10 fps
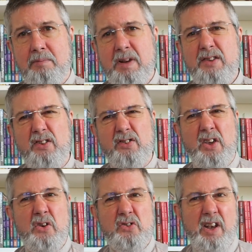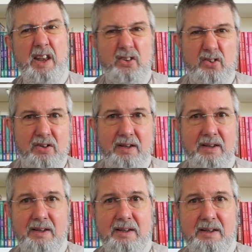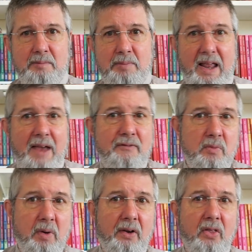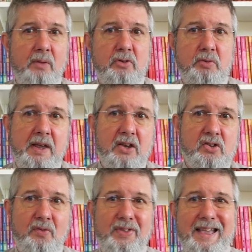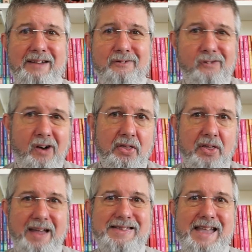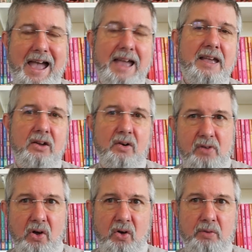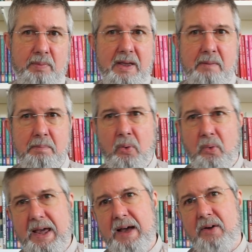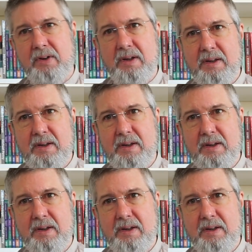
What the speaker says: Please excuse the list, but every one of them speaks of the wrath and the anger of God being poured out.